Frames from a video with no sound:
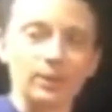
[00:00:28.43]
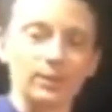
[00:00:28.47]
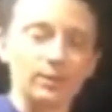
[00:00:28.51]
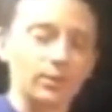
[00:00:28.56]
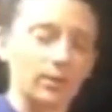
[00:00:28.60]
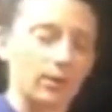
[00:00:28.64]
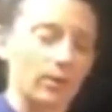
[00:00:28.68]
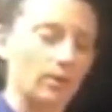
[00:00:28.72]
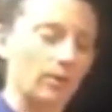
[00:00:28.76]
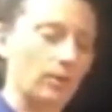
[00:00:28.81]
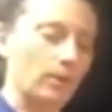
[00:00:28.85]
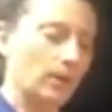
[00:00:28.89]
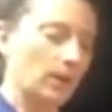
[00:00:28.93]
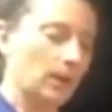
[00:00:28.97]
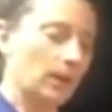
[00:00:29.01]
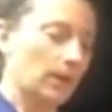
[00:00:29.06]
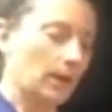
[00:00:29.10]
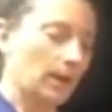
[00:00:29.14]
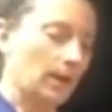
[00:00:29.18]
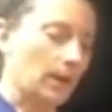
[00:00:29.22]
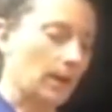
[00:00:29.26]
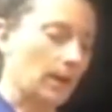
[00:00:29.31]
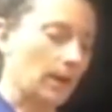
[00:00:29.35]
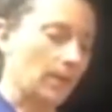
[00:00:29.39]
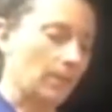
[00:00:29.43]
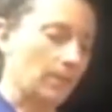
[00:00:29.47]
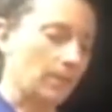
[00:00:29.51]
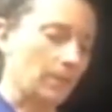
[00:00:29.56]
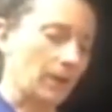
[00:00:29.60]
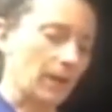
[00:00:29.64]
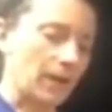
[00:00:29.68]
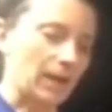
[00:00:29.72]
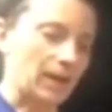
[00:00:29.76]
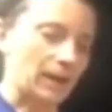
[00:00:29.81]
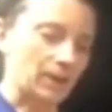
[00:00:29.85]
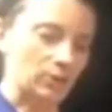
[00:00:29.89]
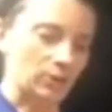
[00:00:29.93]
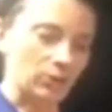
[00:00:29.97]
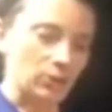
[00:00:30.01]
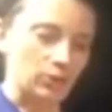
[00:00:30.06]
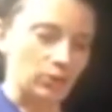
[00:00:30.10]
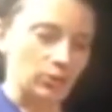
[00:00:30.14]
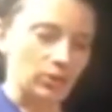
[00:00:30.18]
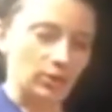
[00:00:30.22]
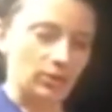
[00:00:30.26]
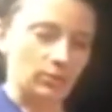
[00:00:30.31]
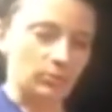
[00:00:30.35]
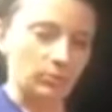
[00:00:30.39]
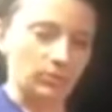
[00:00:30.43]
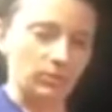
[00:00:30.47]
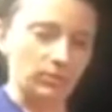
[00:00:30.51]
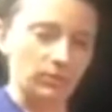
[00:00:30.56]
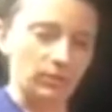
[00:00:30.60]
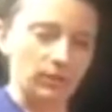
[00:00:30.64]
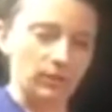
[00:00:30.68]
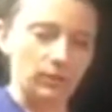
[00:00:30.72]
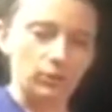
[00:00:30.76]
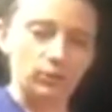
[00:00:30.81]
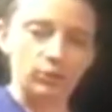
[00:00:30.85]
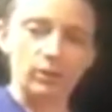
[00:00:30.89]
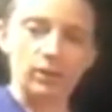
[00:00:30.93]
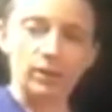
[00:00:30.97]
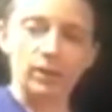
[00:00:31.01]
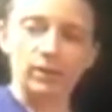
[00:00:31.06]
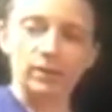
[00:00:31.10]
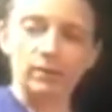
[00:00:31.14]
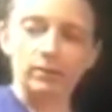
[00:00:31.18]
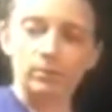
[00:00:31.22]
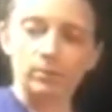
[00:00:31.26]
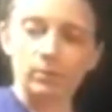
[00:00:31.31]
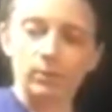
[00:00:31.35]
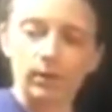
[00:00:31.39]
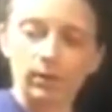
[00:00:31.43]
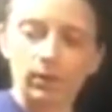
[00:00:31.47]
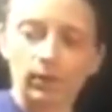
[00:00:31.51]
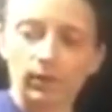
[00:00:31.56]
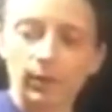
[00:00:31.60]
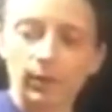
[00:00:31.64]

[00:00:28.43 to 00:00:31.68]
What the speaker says: So I actually just refinished this with.